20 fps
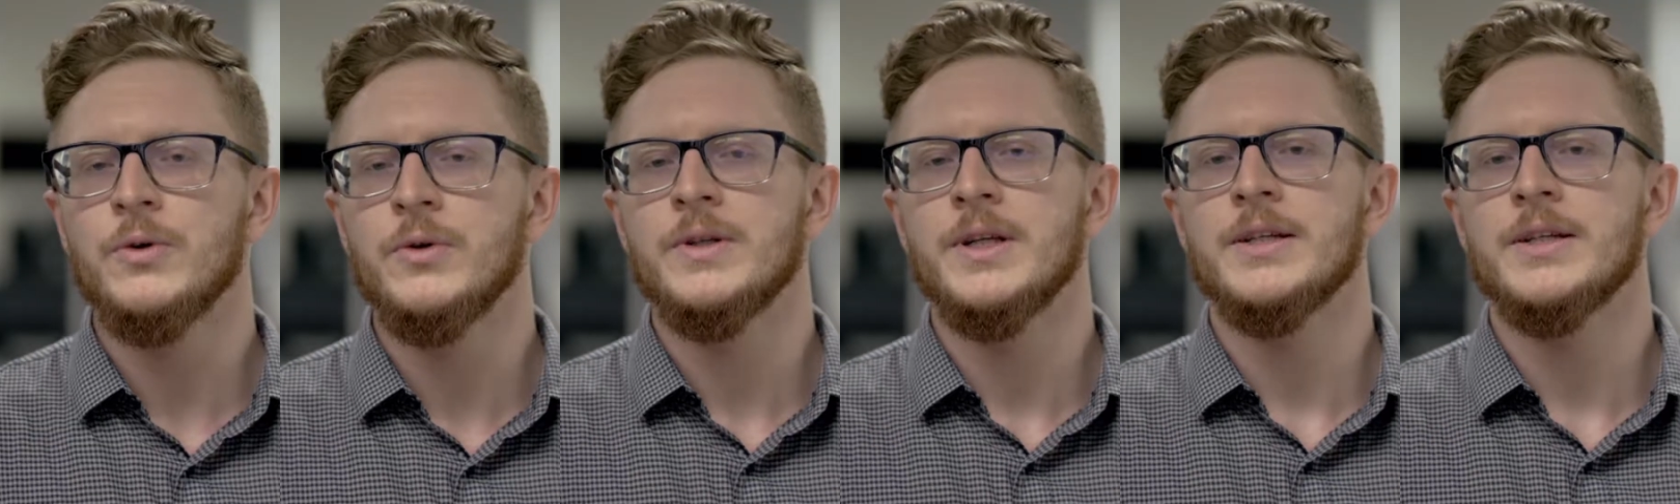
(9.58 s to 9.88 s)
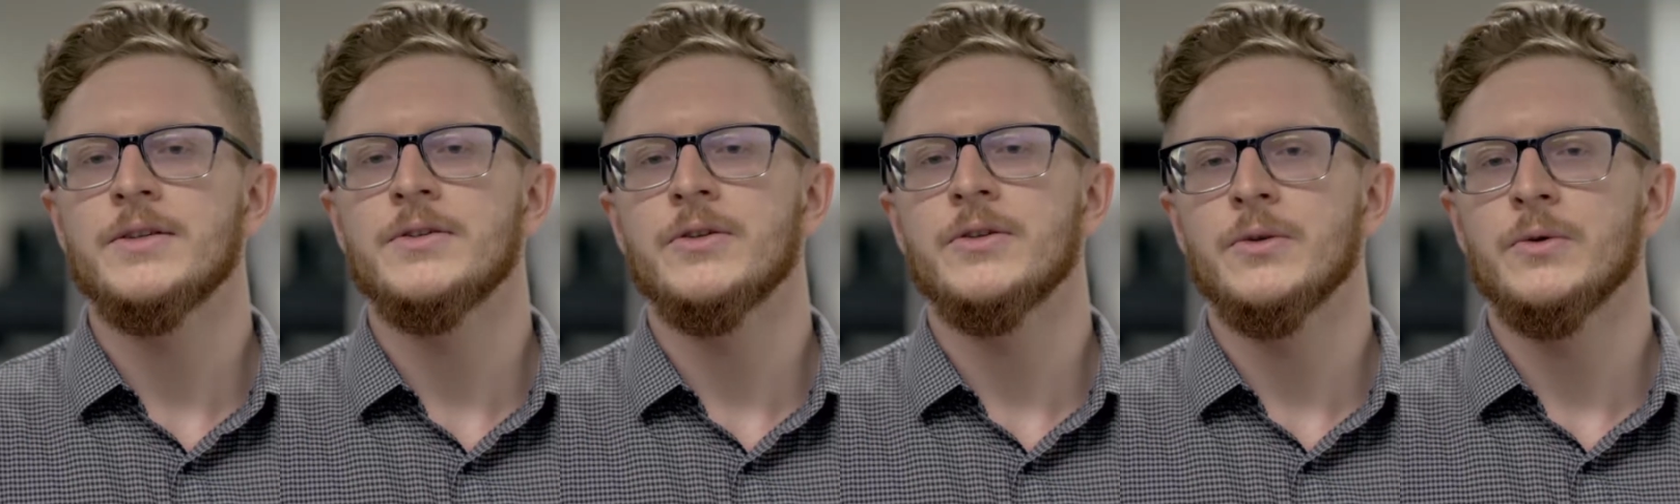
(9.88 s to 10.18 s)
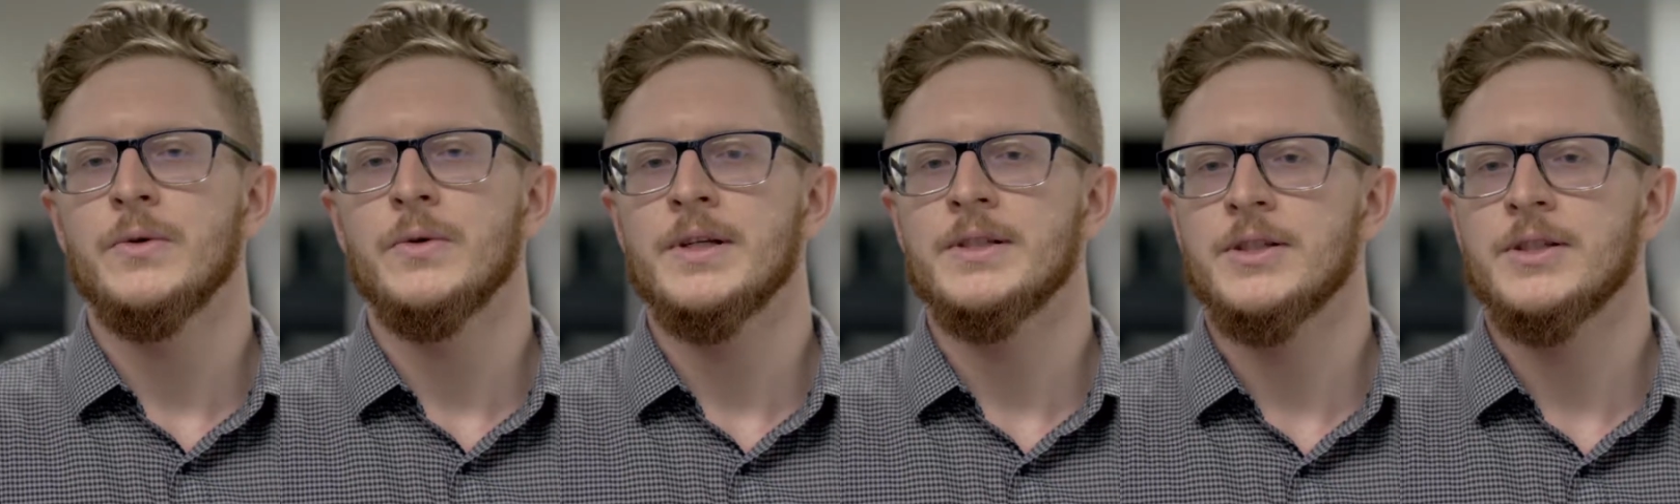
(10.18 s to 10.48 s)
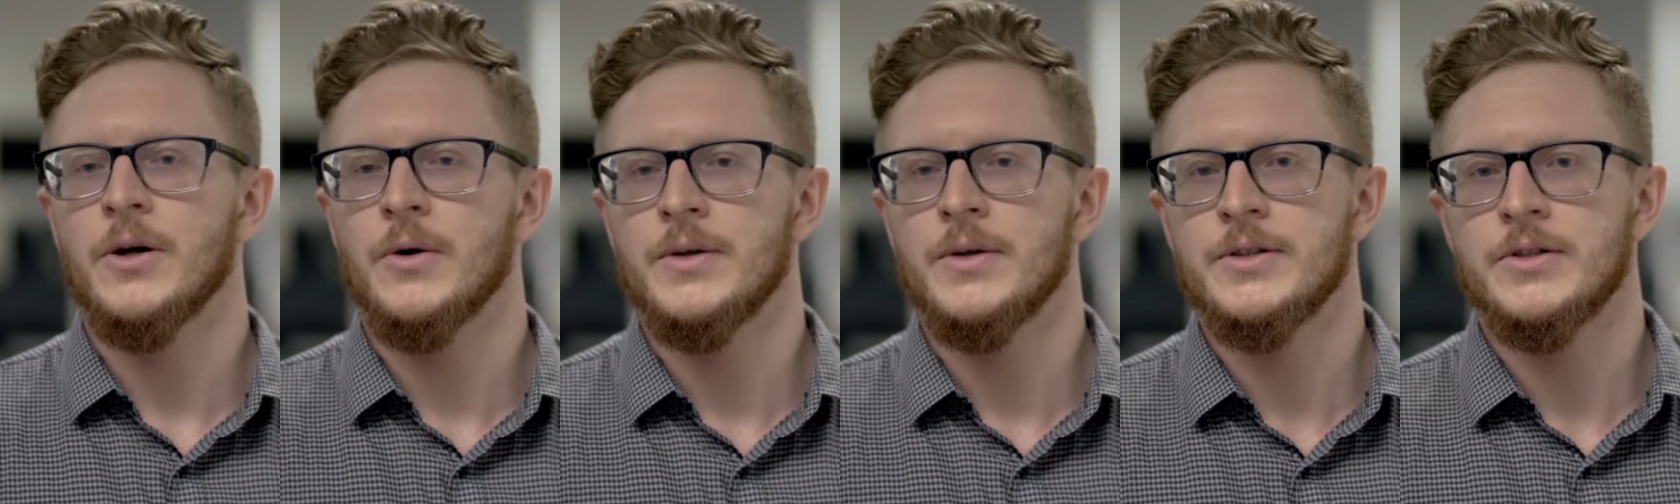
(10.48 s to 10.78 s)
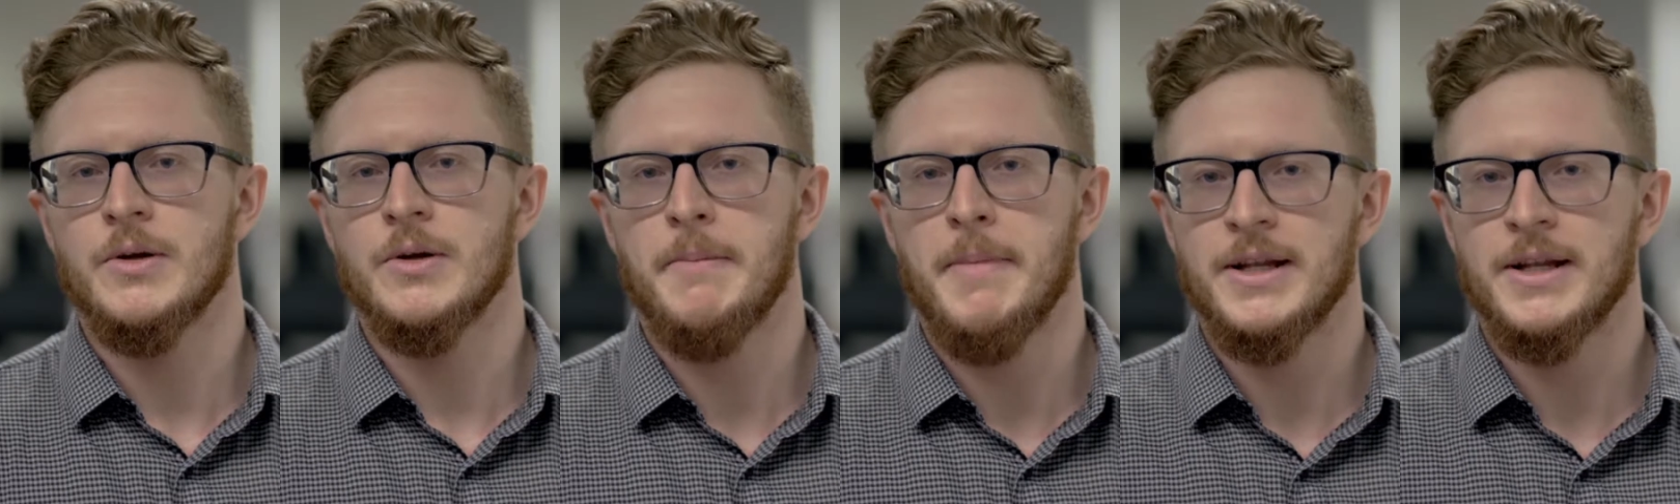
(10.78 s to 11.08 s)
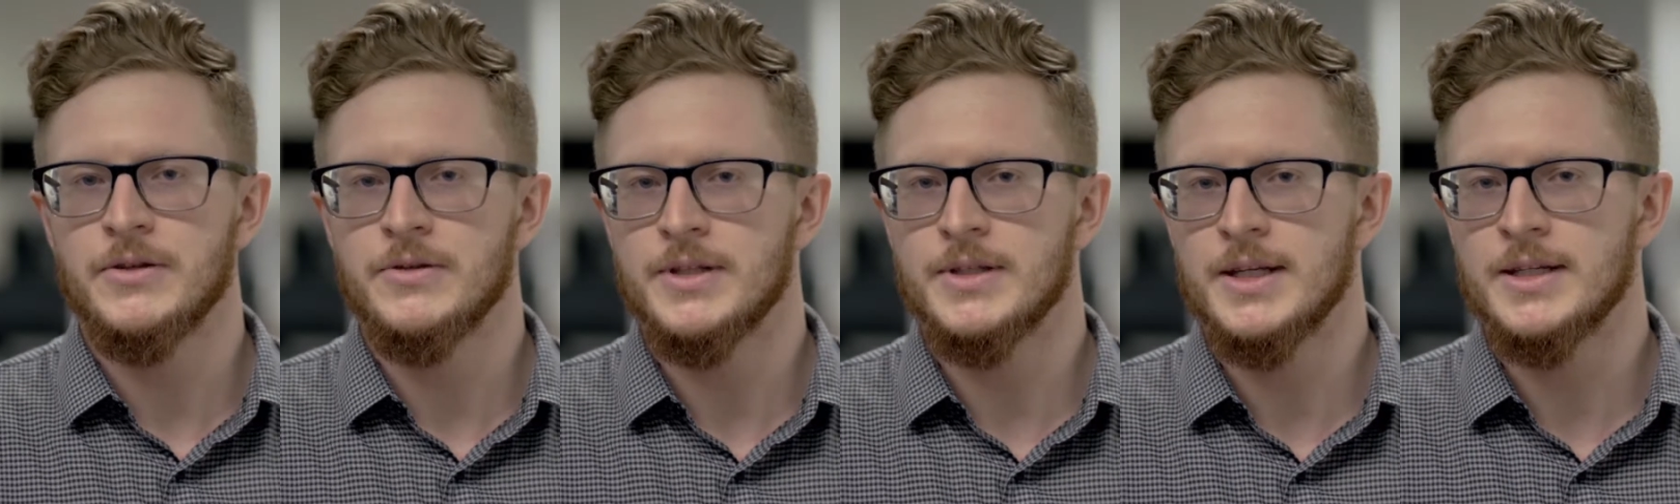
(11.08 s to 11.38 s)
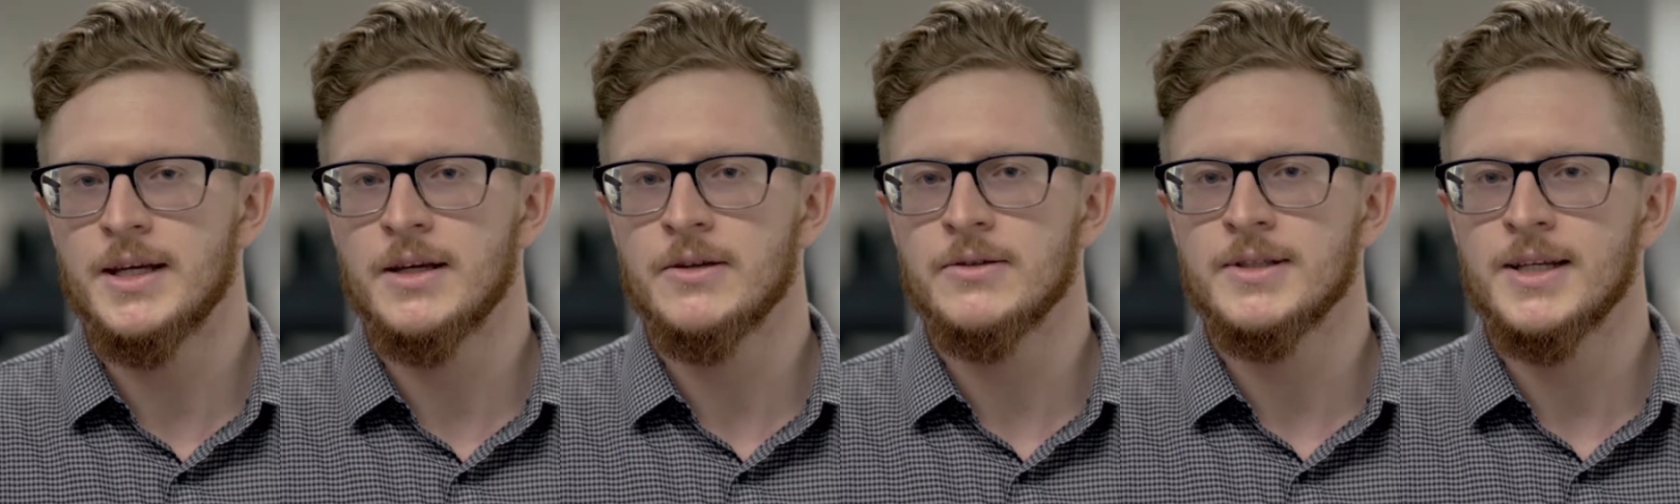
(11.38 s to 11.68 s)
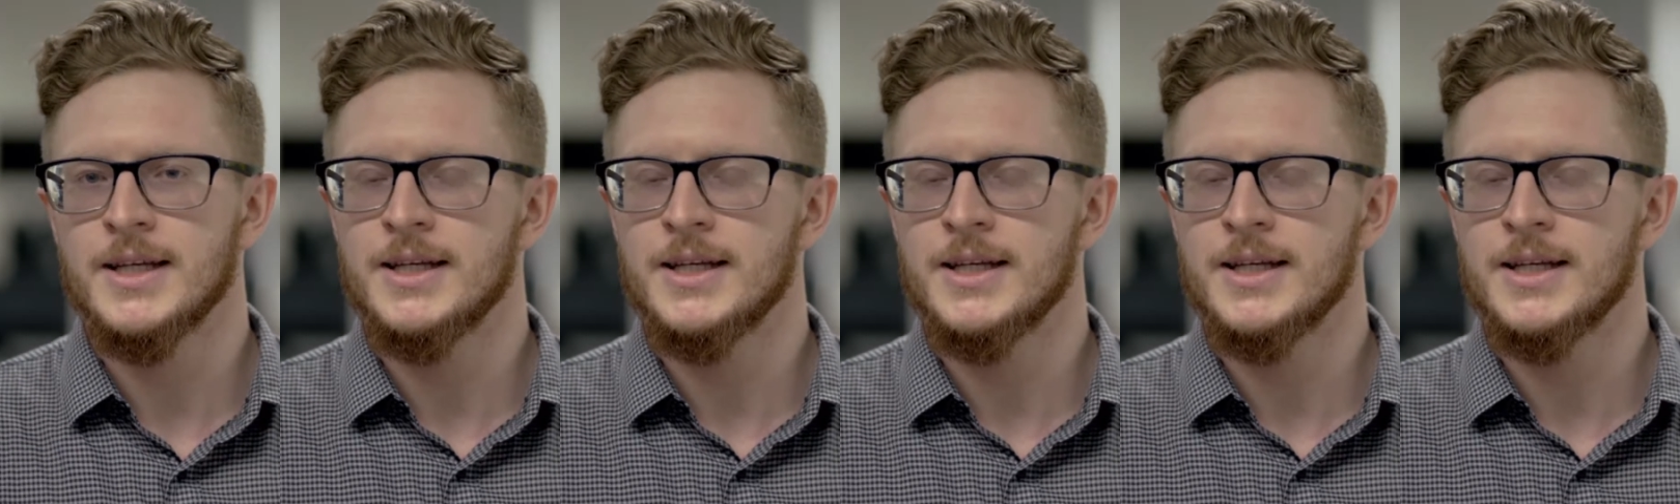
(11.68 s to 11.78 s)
you need to do is go into your menu details,